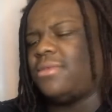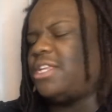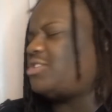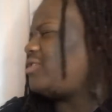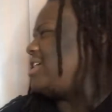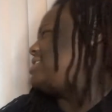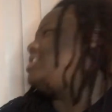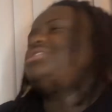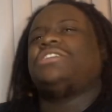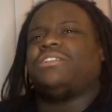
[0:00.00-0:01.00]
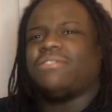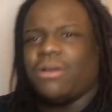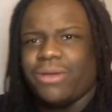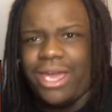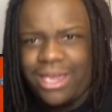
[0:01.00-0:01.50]
The transition,
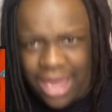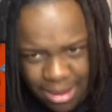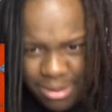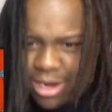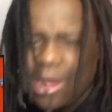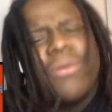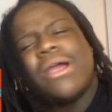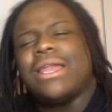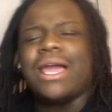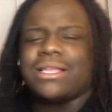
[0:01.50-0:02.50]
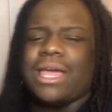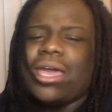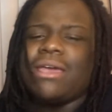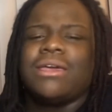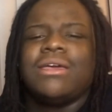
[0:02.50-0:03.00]
okay, came out of nowhere, I like
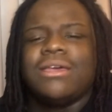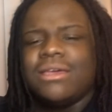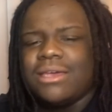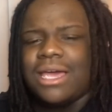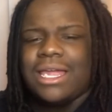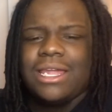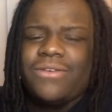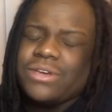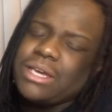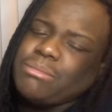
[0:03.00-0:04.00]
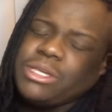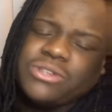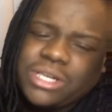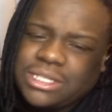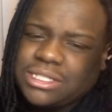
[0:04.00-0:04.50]
that I love a good beat
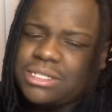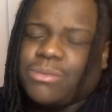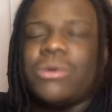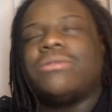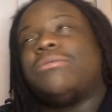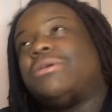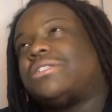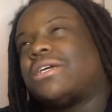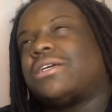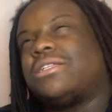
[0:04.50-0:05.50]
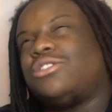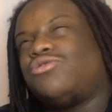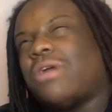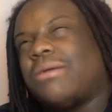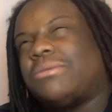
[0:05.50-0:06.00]
transition, well, the beat technically
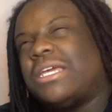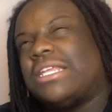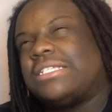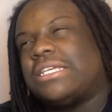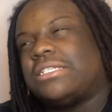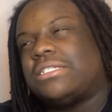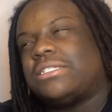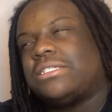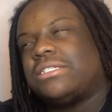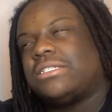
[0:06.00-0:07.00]
dropped in a sense